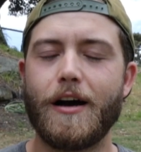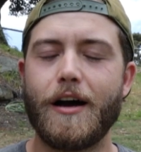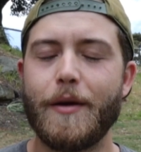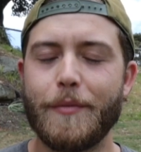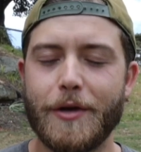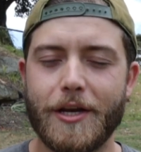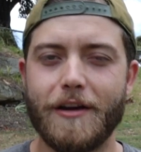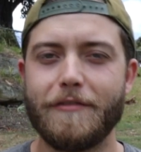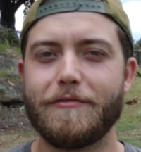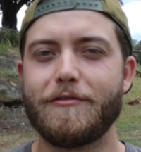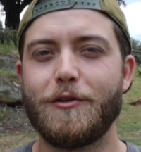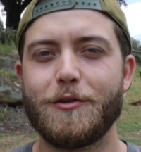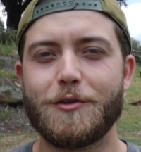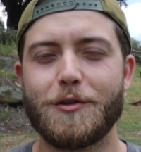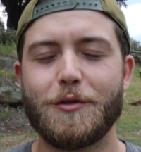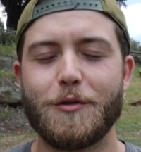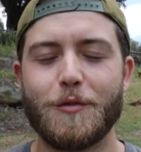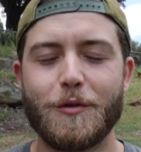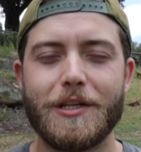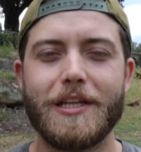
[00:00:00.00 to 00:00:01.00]
I mean, I've vlogged
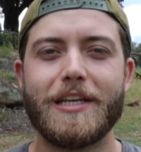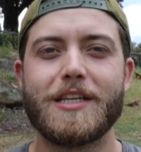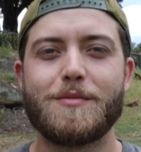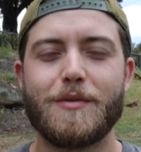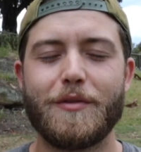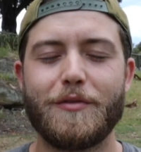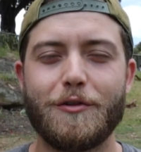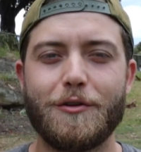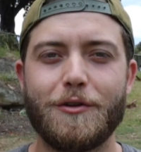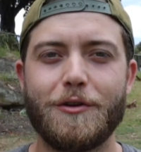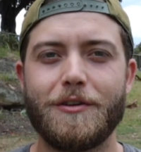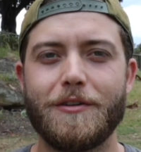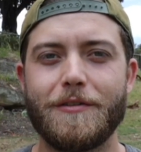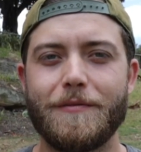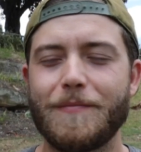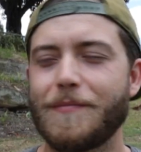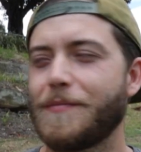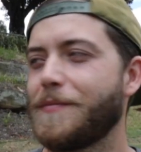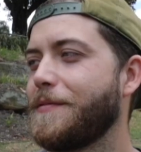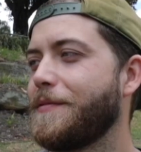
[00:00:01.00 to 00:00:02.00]
on the 1DX before.
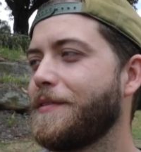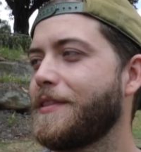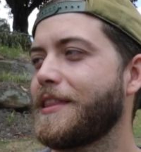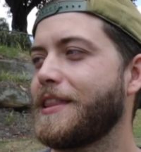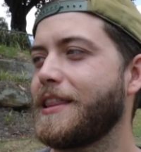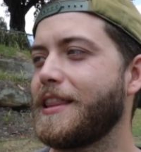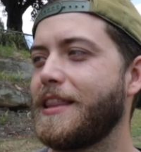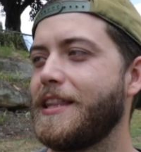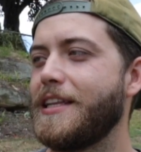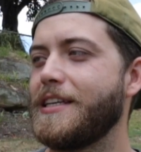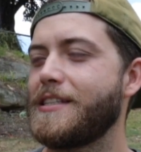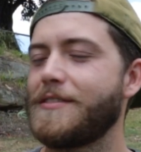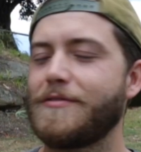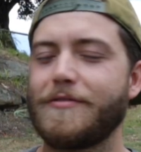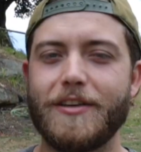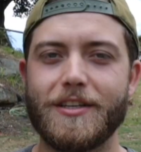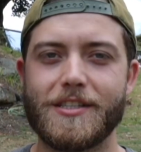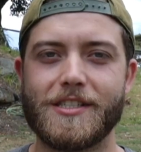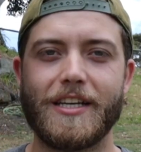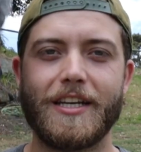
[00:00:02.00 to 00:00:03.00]
This
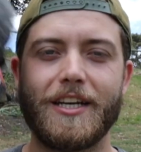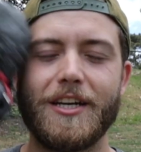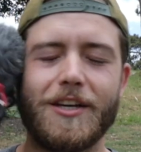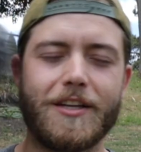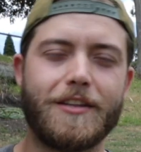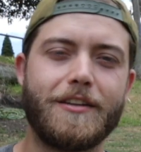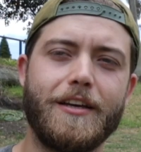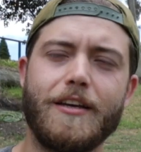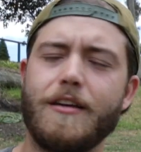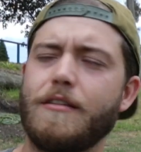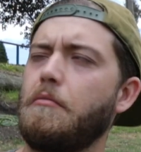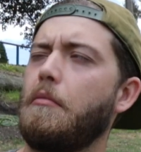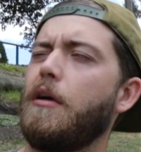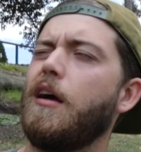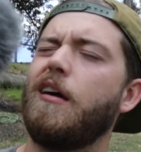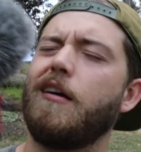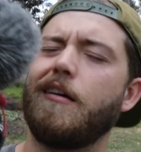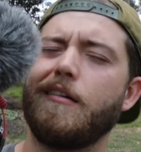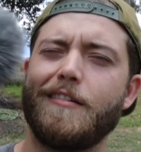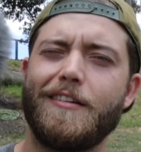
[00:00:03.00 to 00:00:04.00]
feels like nothing.
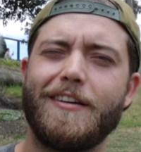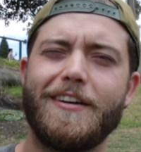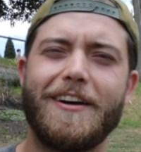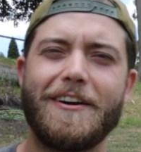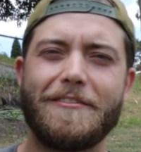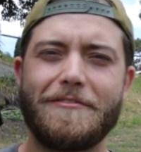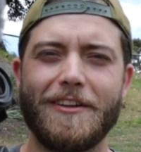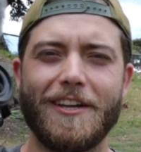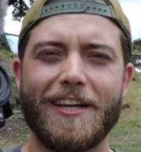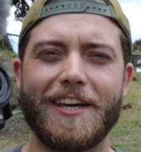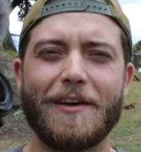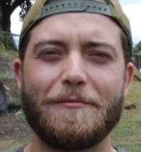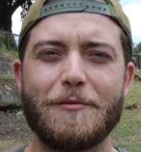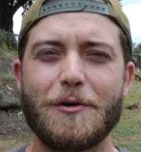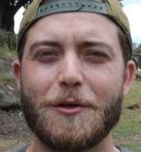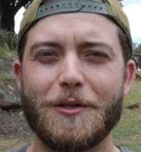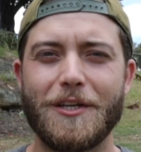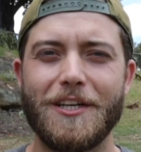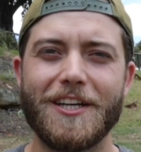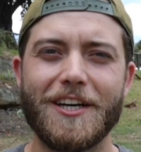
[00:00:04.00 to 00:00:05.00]
I feel like I'm
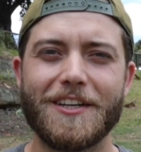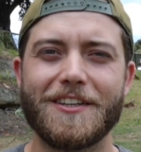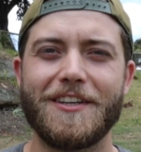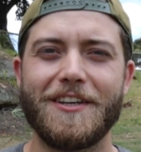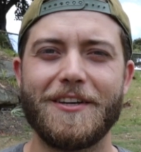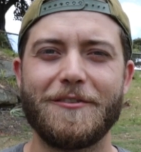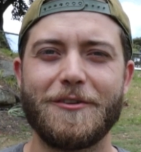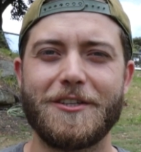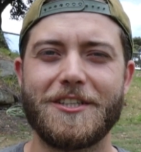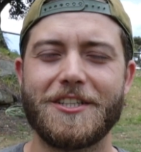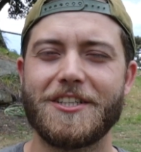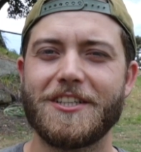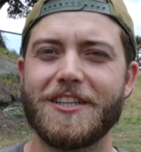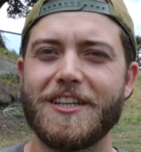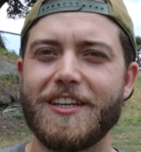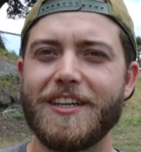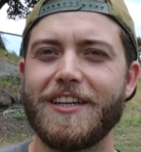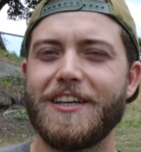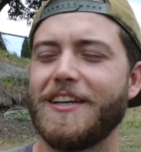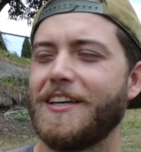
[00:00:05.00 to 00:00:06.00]
holding nothing, which
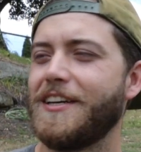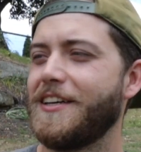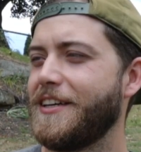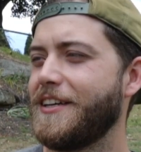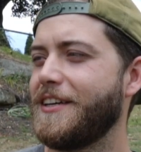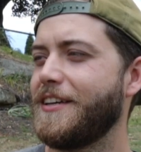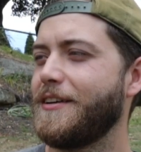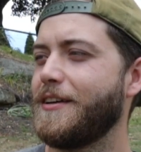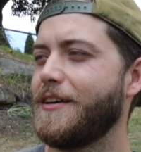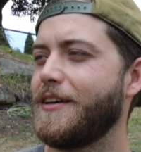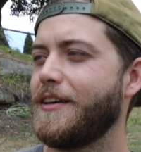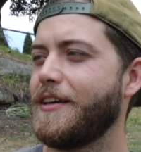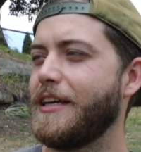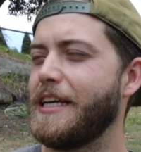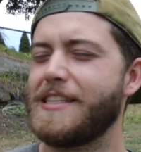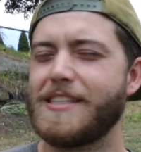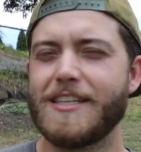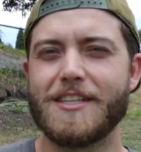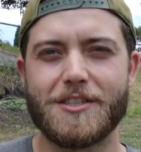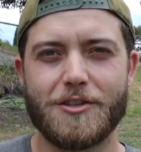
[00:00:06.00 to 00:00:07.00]

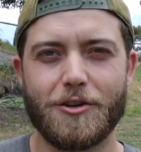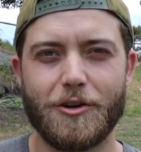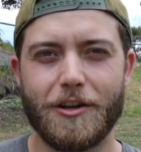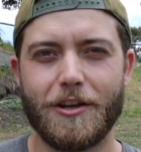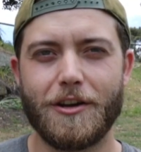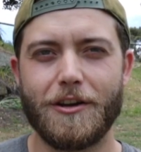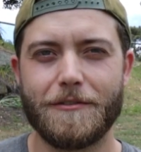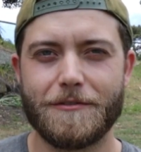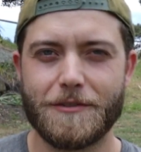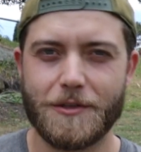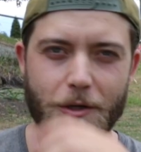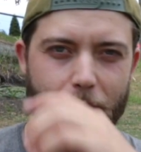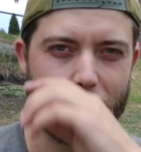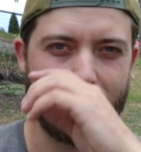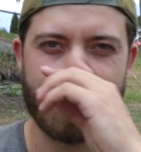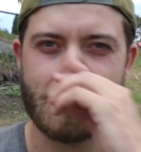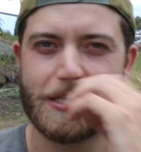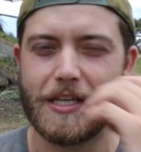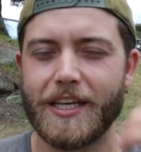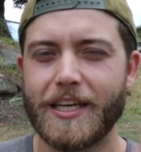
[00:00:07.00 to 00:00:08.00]
it's still sturdy enough to not
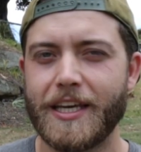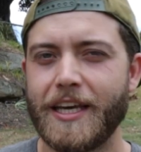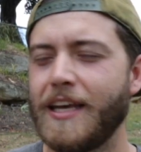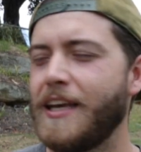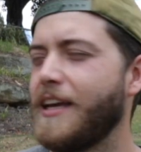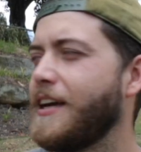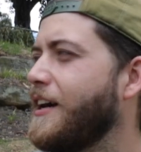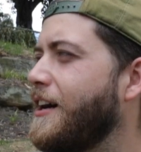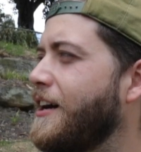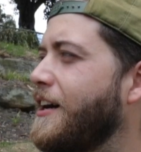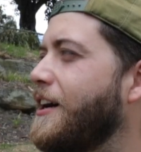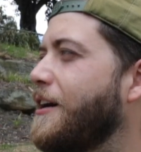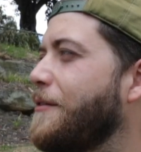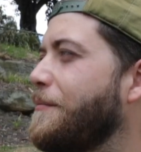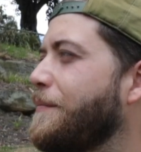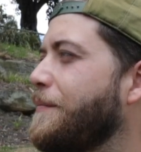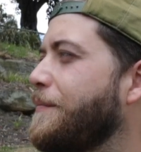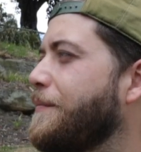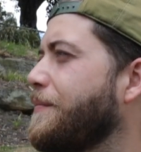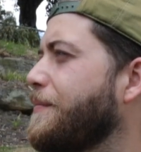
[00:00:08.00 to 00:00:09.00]
be shaky.
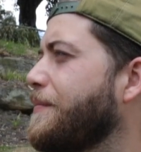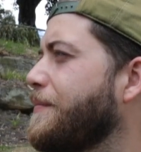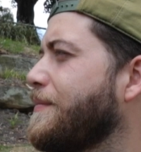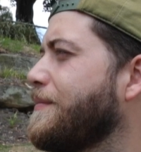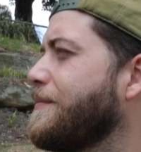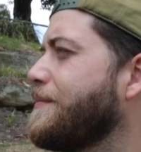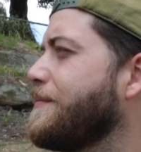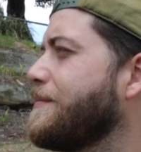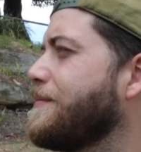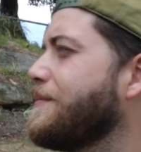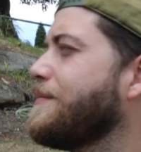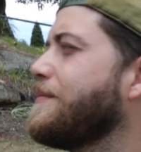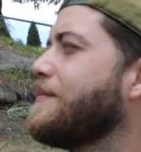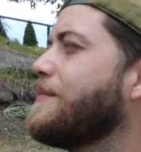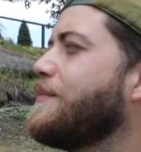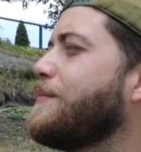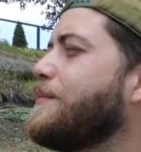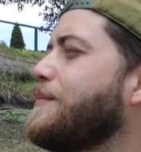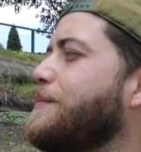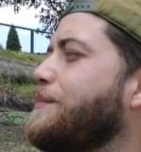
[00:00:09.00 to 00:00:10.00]

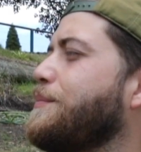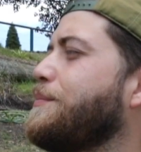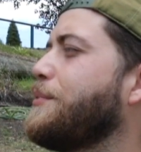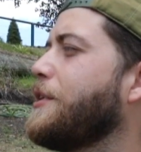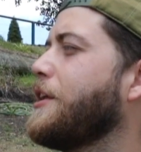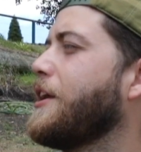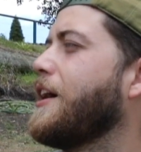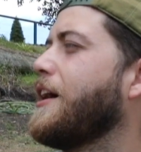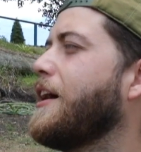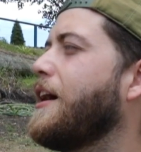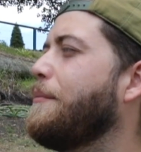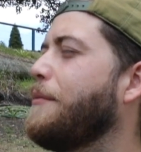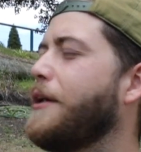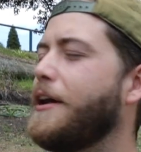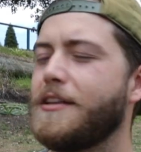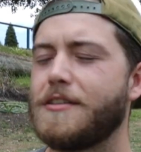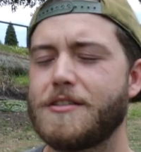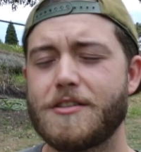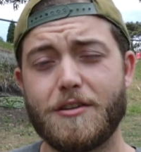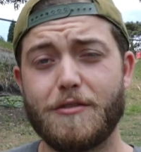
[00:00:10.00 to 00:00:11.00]
But yeah, I
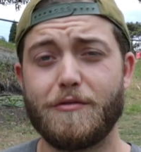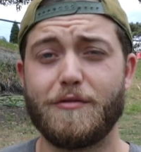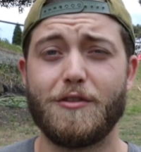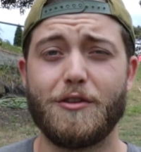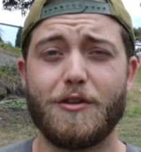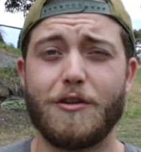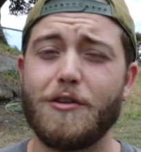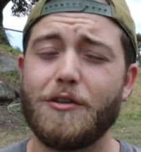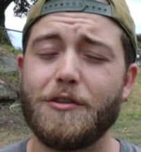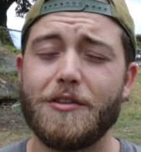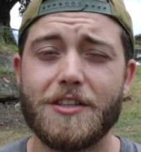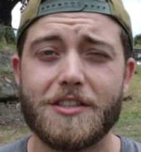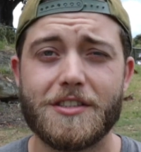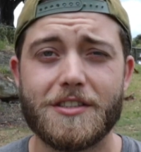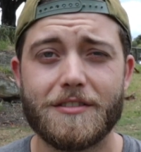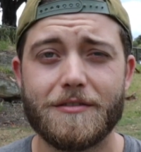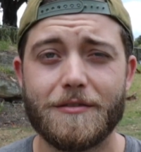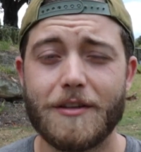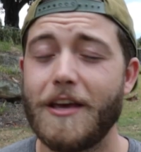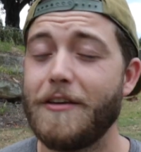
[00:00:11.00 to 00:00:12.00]
might start vlogging on
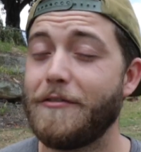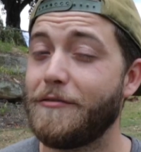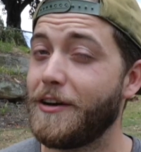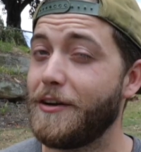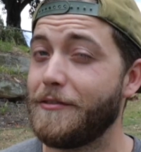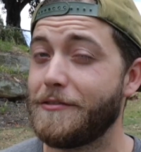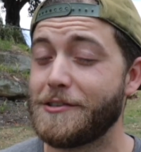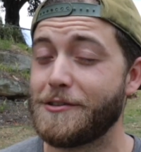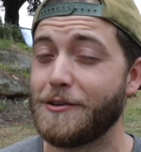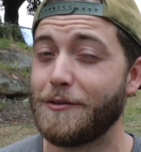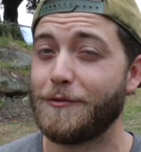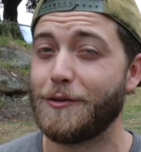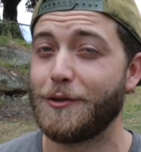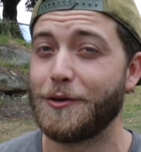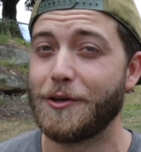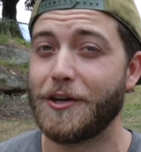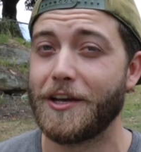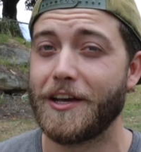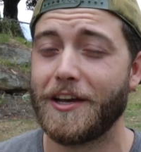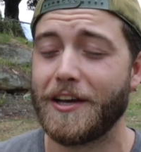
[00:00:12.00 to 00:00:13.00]
this if I ever start
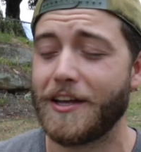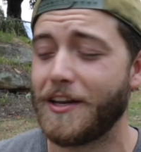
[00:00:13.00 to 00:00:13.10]
vlogging